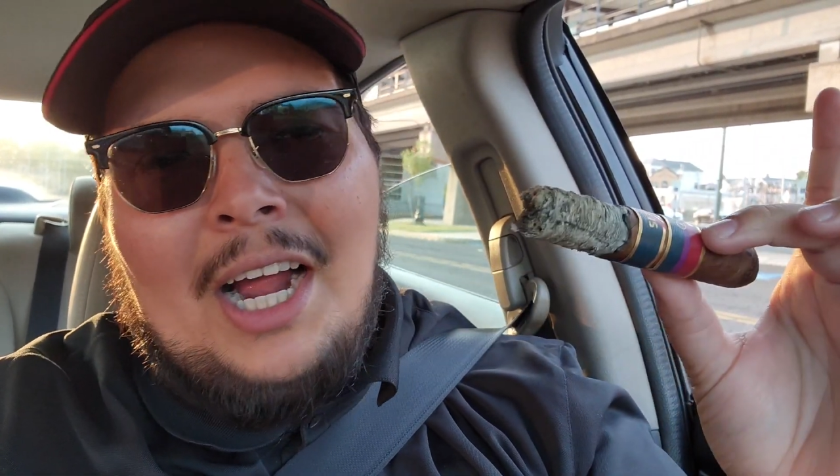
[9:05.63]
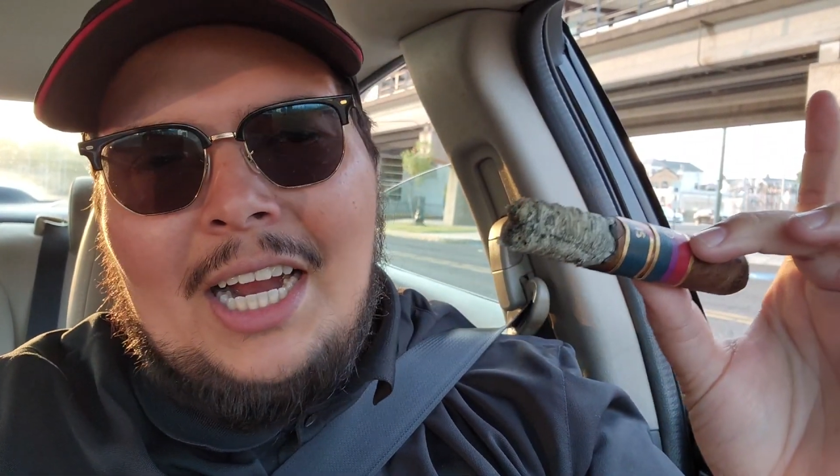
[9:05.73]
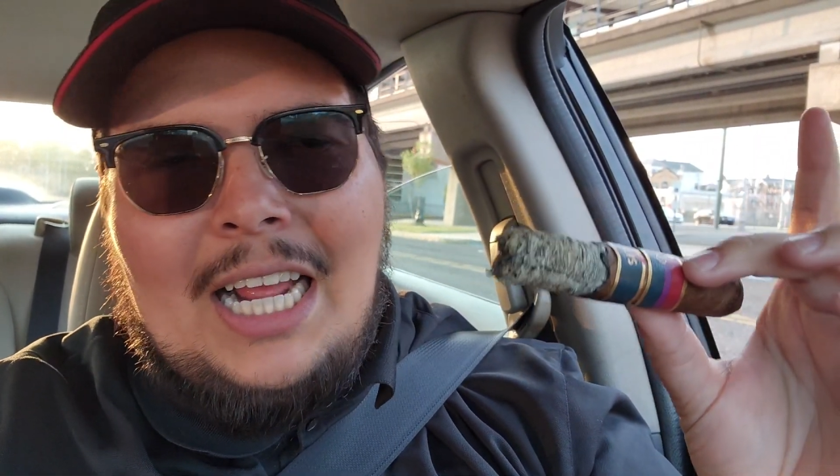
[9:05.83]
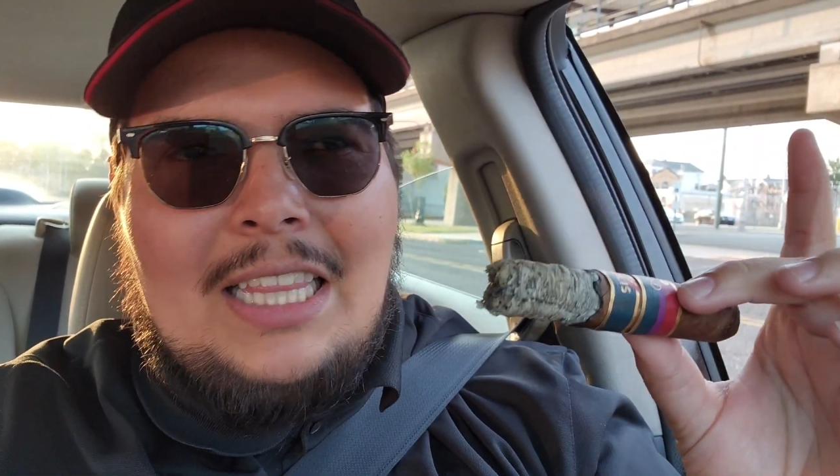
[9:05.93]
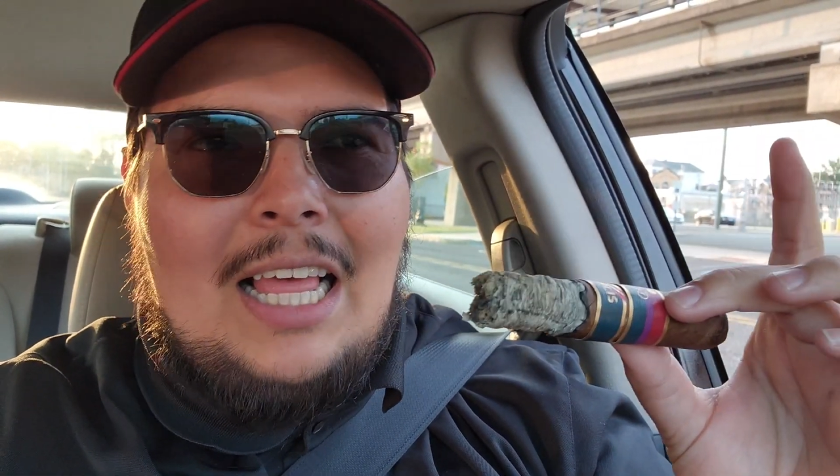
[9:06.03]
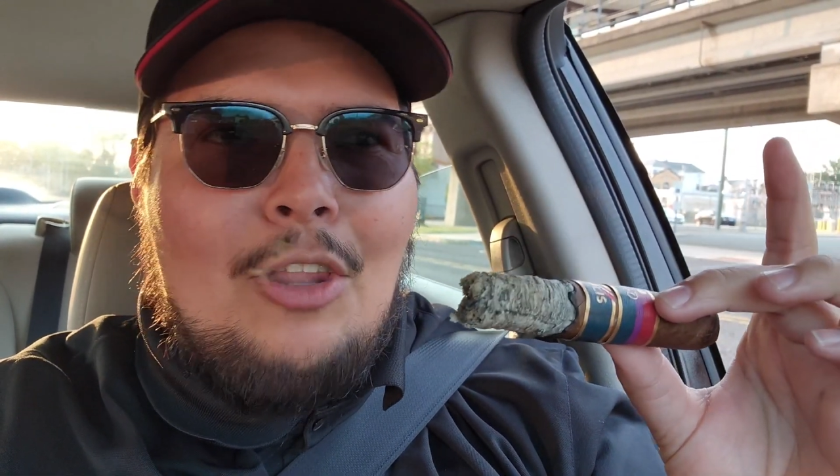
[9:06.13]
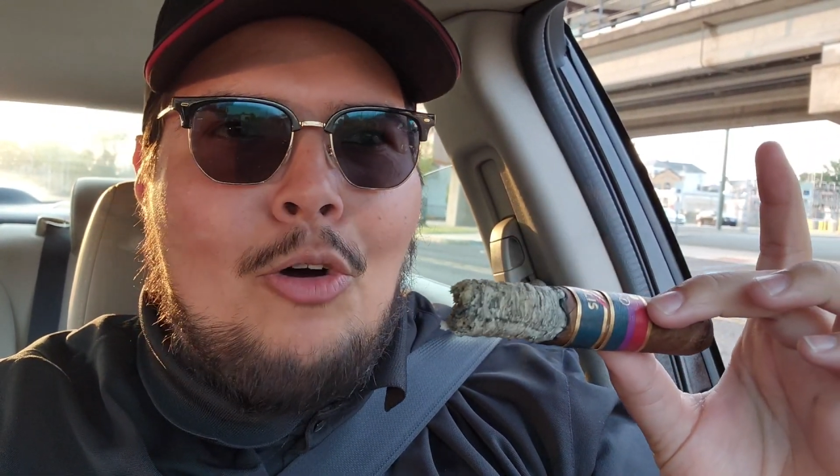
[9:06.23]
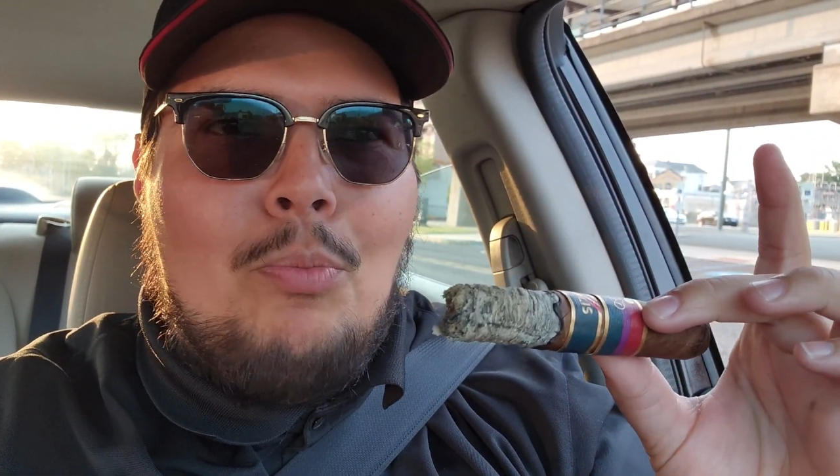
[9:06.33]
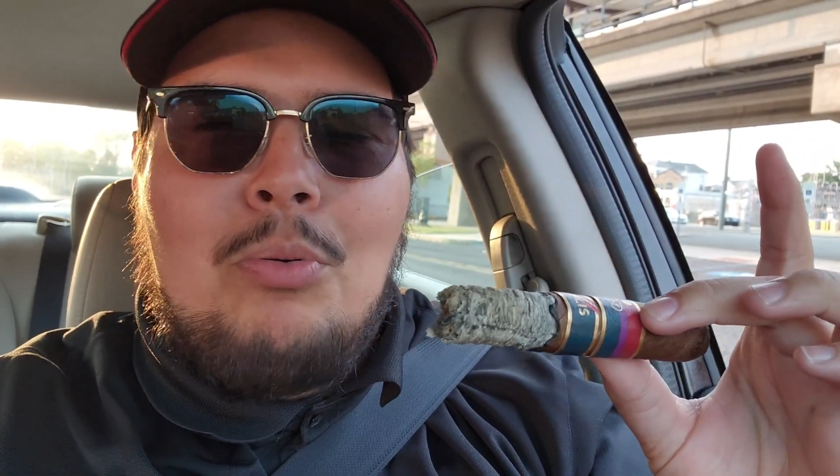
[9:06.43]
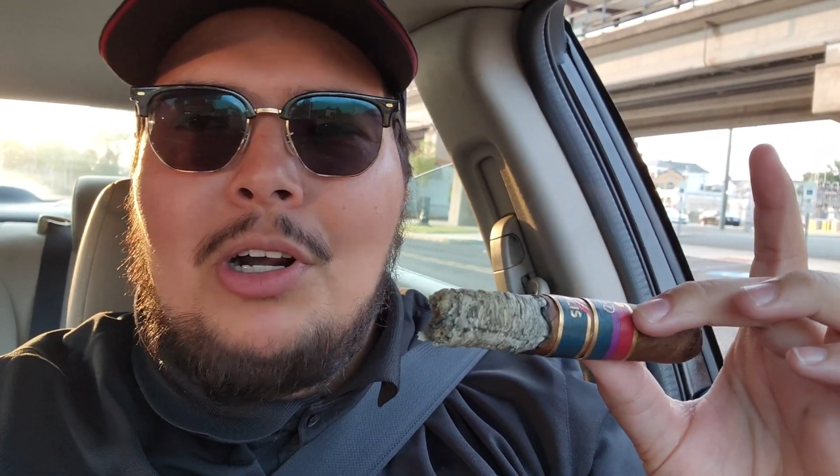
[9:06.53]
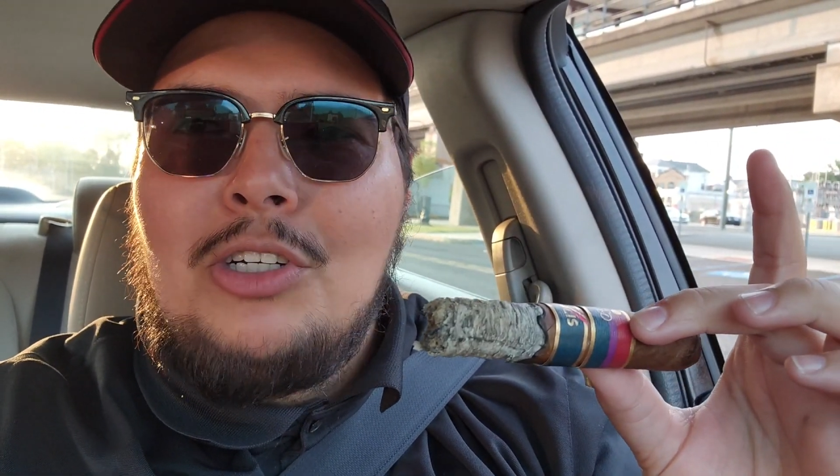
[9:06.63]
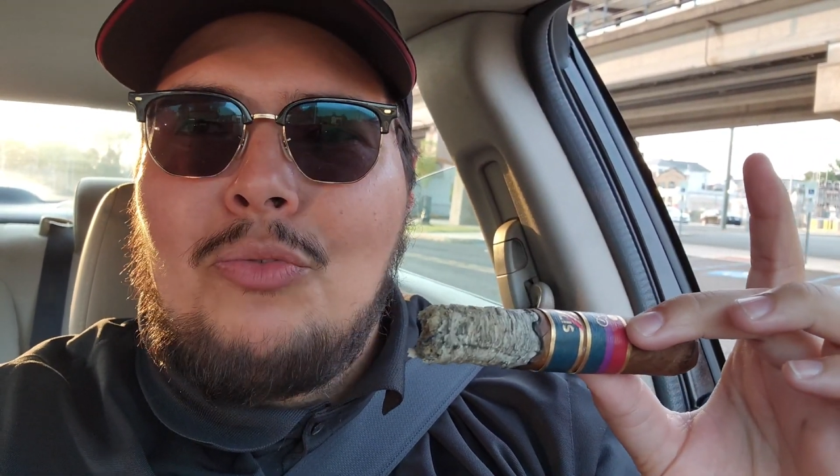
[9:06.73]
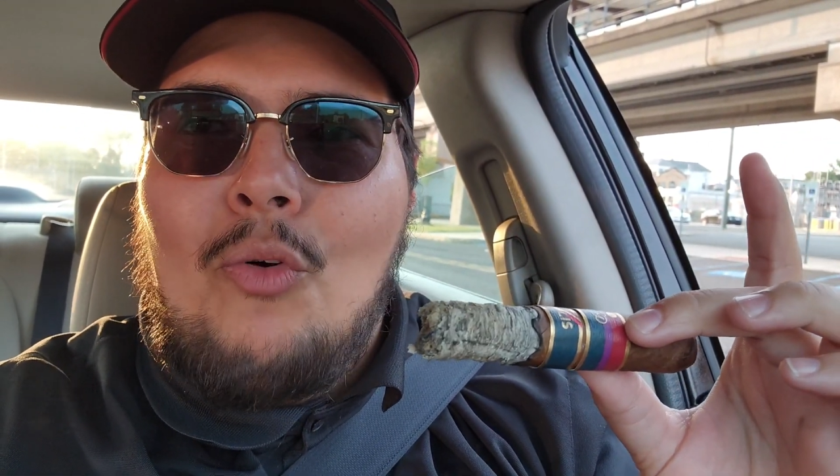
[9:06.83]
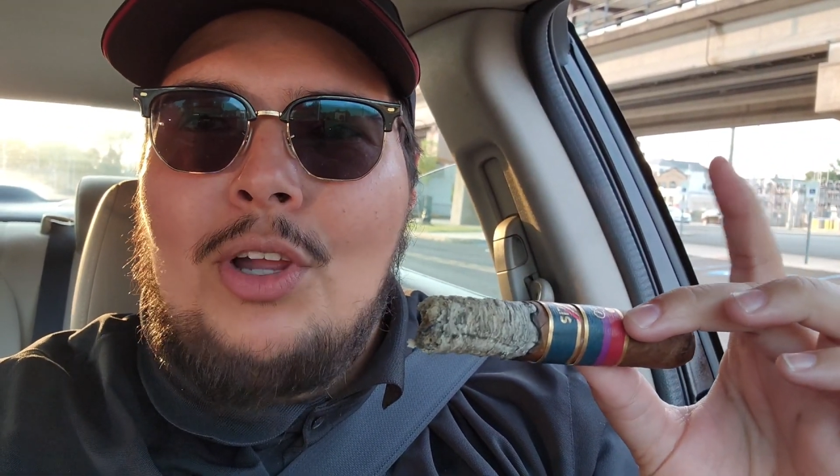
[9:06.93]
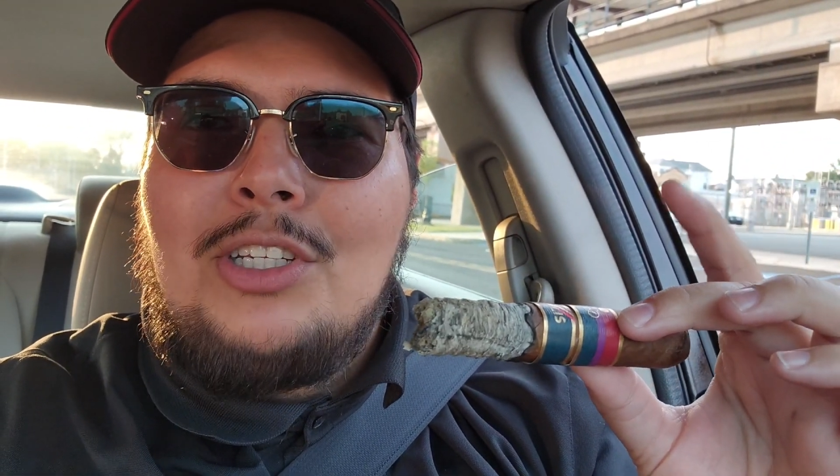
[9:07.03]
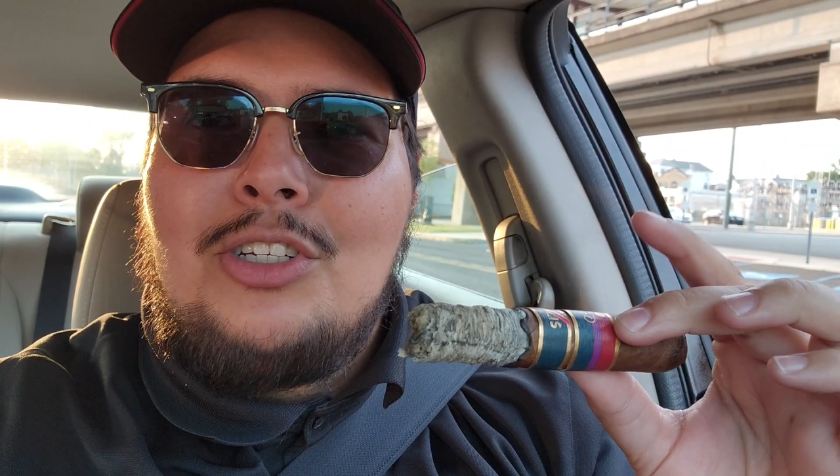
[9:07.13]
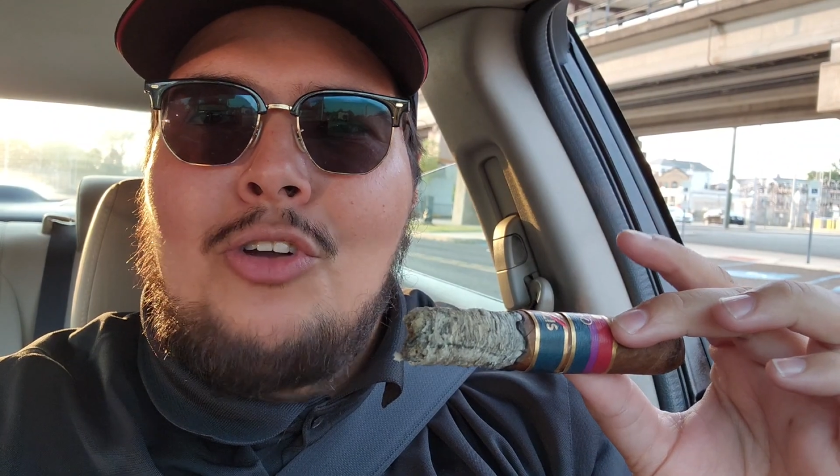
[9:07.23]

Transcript: I got that little British voice